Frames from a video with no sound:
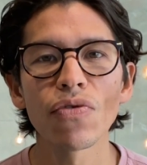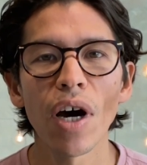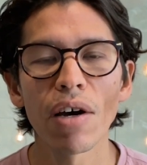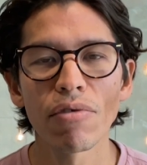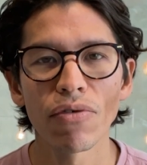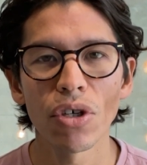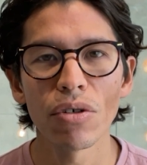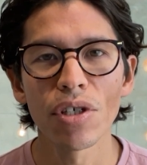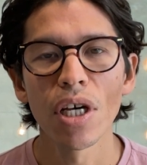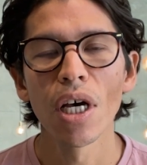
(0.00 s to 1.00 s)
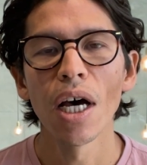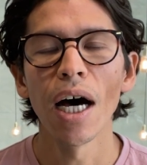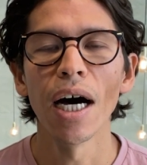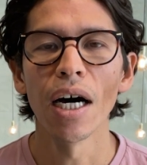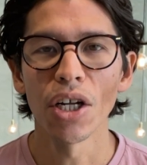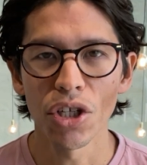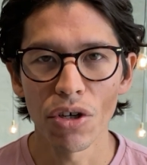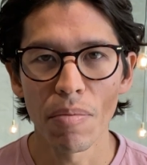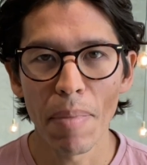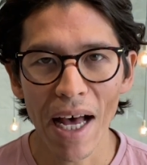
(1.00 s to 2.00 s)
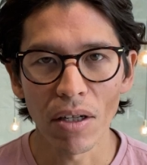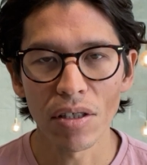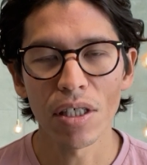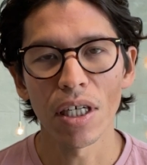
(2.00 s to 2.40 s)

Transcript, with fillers: five reviews uh, under your belt.